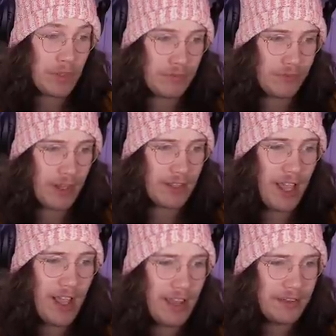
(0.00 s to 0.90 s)
We're the front
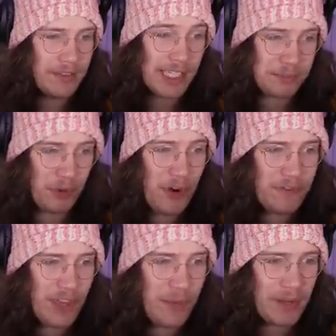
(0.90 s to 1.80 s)
line. That's
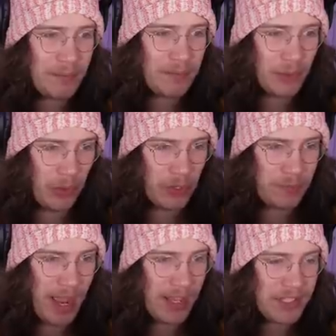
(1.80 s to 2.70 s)
proof that we're
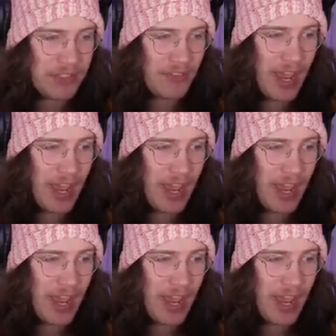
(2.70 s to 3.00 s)
Lord Bowser's